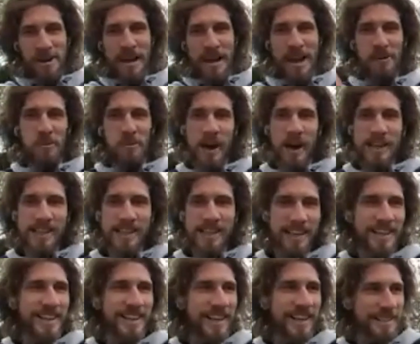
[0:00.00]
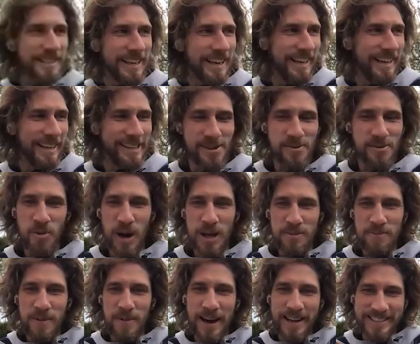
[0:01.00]
have white hair, I think, in
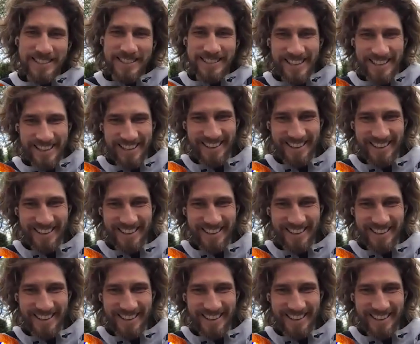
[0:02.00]
1 month.